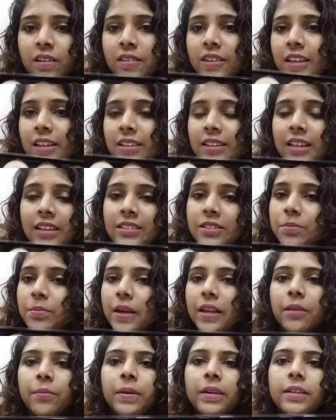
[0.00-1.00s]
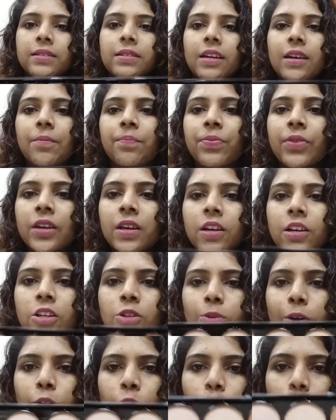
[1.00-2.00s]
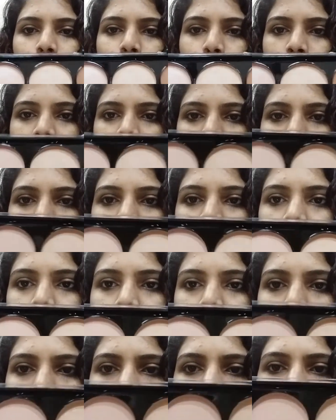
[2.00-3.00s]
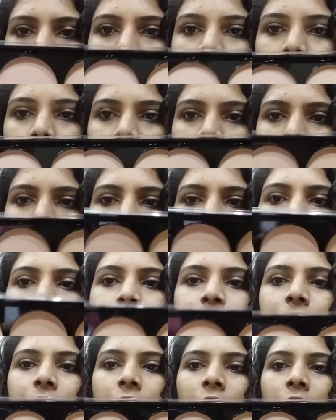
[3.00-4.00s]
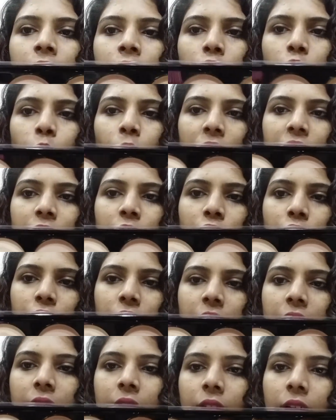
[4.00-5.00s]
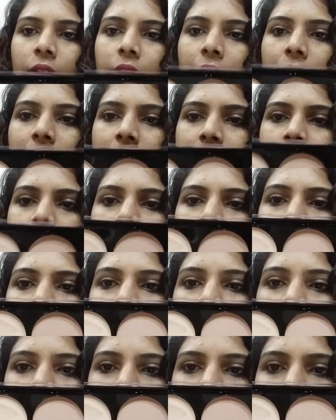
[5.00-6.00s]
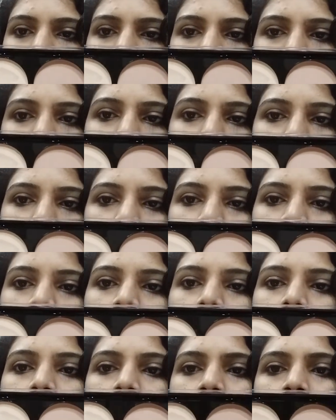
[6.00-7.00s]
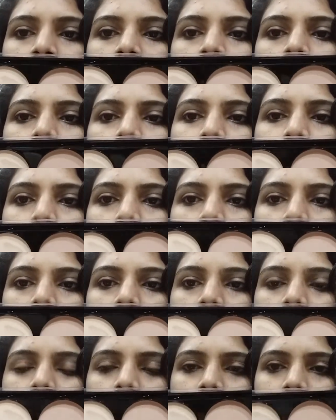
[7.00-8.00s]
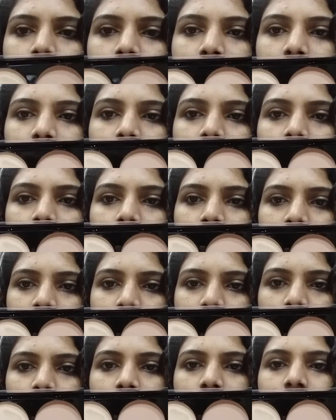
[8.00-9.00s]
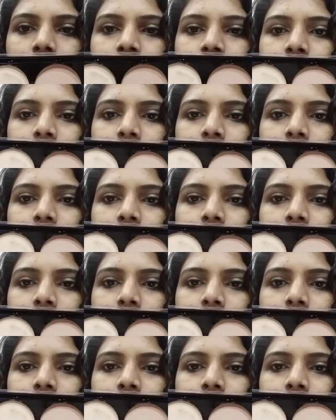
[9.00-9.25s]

they smell amazing. So I don't know if you can see them properly, but you have a green and a nice yellow tone for skin correction,